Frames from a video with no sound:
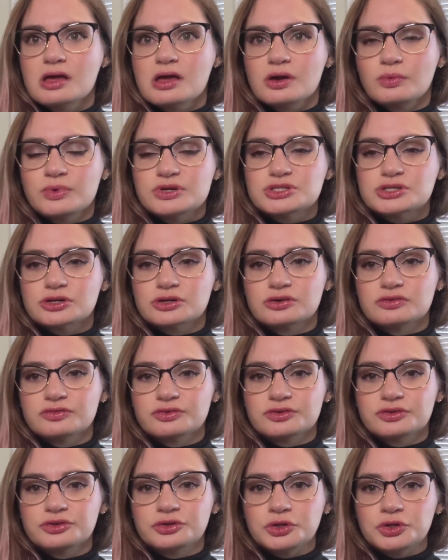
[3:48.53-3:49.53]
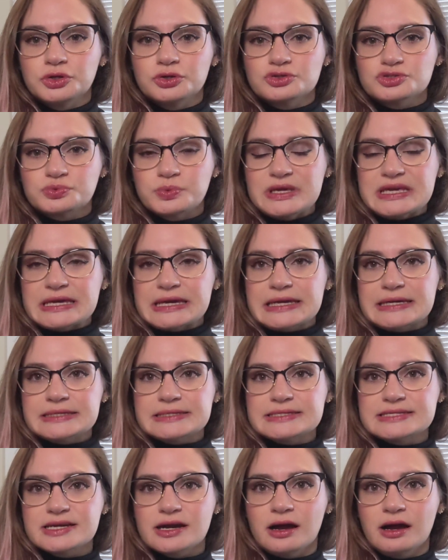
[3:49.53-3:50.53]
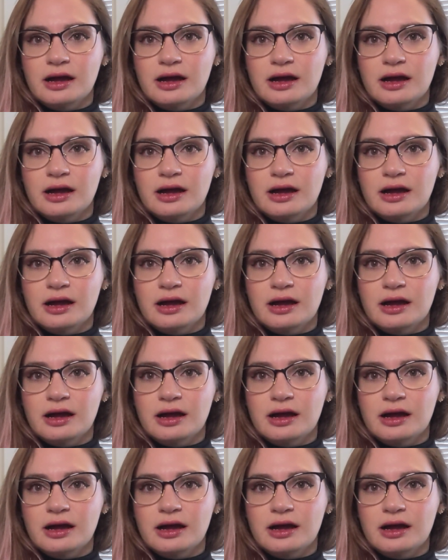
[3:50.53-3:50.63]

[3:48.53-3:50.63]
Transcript: we took over the New Year's weekend.